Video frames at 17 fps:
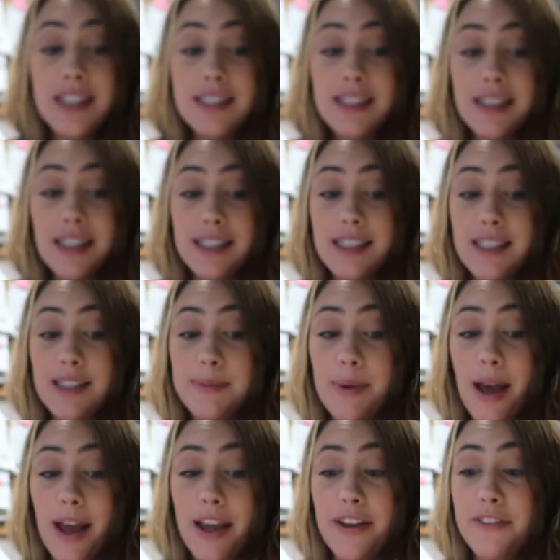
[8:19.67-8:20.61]
this, this is
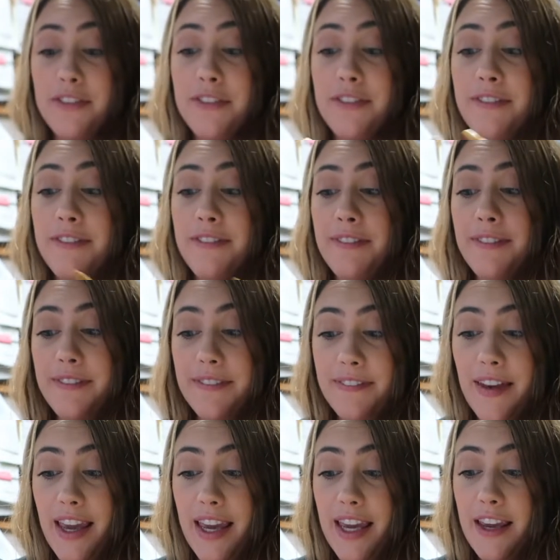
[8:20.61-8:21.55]
my
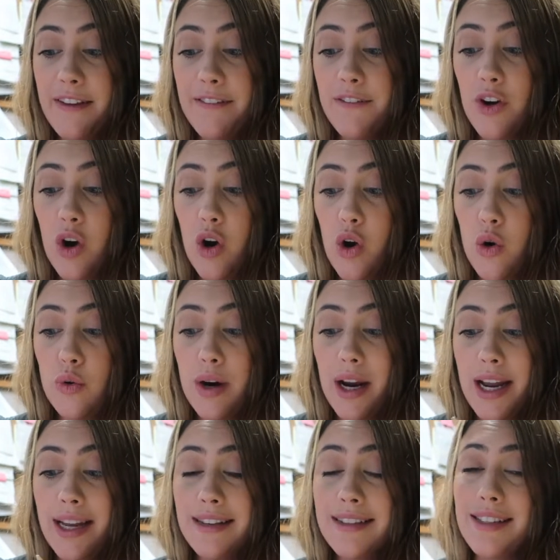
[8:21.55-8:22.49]

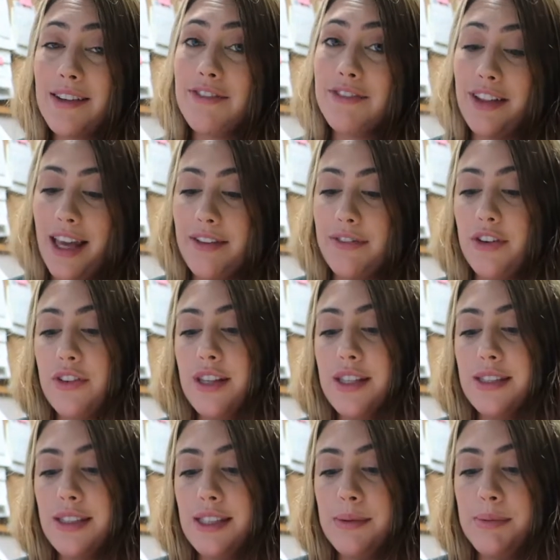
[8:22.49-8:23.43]
favorite flavor.
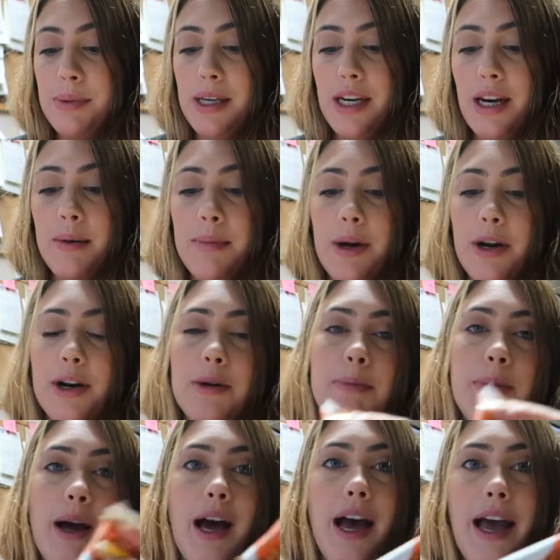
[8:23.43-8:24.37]
This is peanut
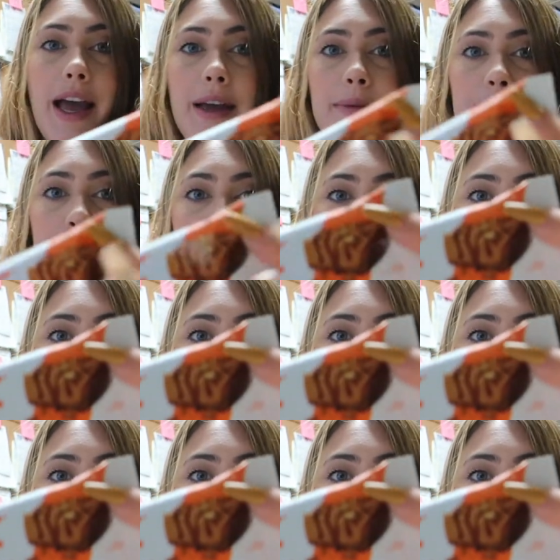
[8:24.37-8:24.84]
butter pie.